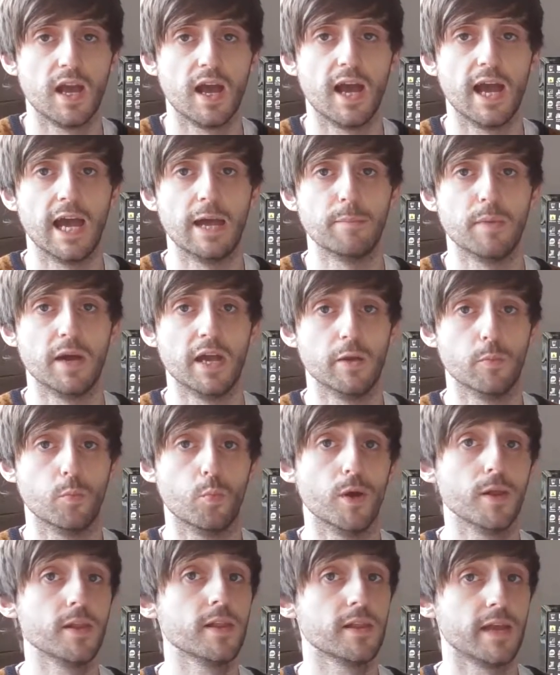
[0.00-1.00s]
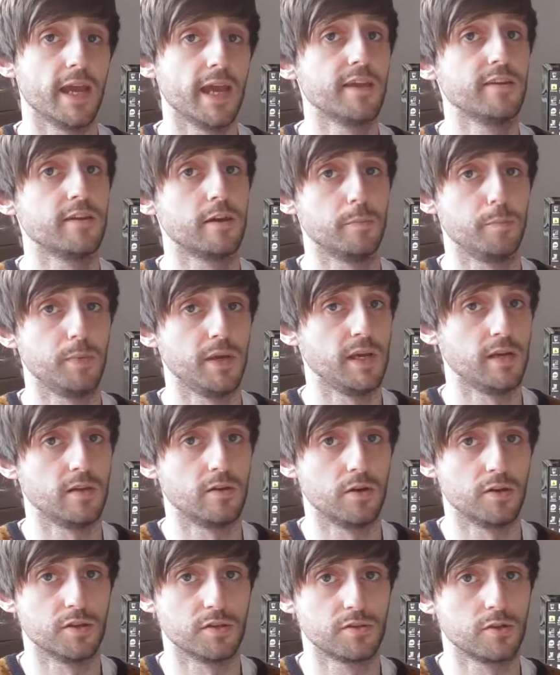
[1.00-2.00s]
It will end up being
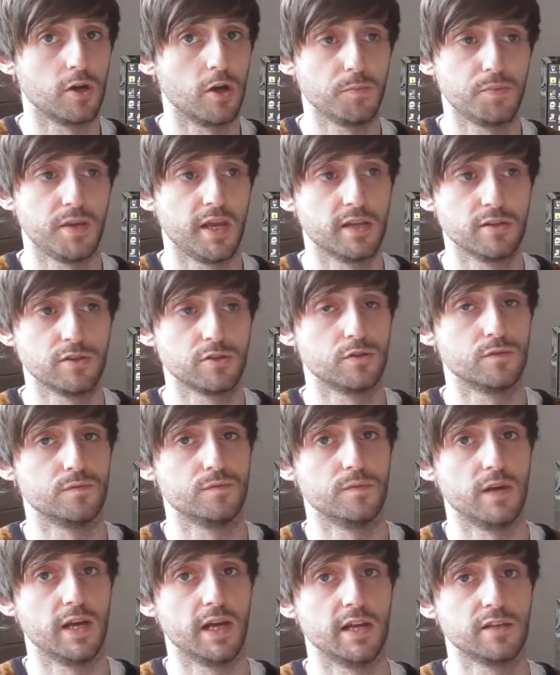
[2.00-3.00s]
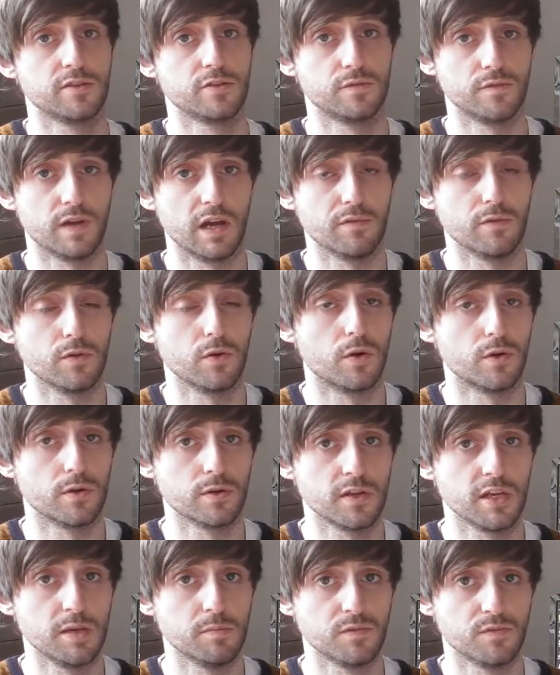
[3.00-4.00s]
on a top 10 survival horror
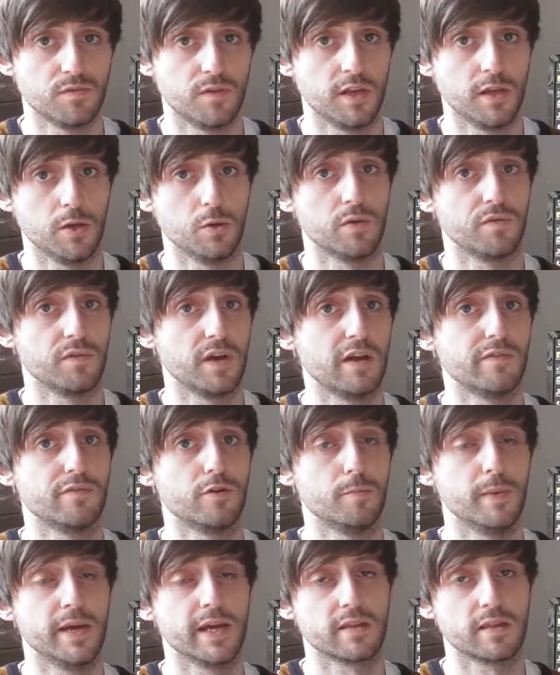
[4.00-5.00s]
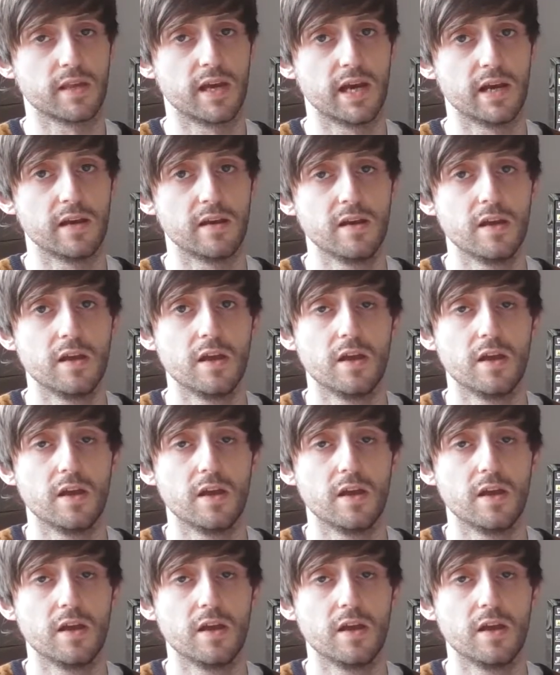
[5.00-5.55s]
games video if I ever make that,